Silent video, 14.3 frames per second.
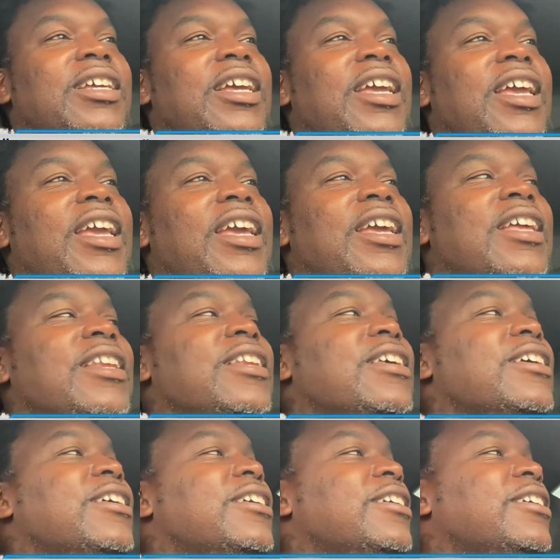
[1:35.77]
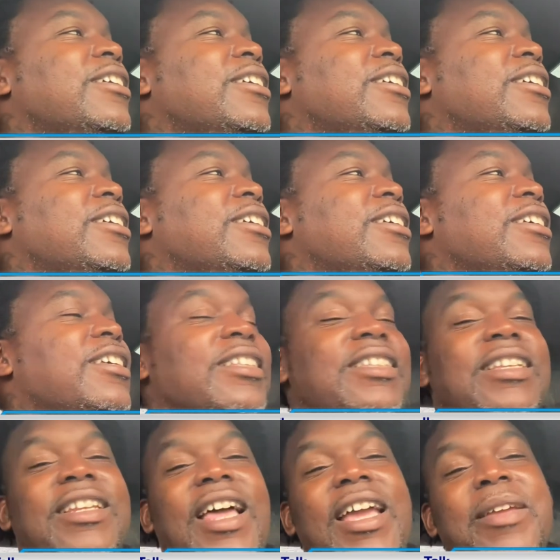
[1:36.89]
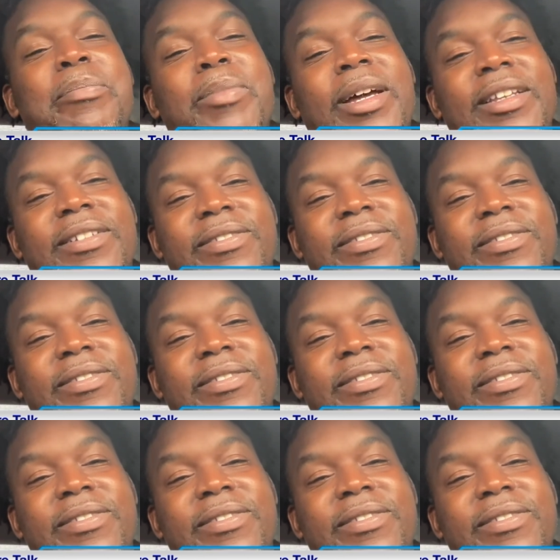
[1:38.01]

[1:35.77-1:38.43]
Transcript: and hit the like button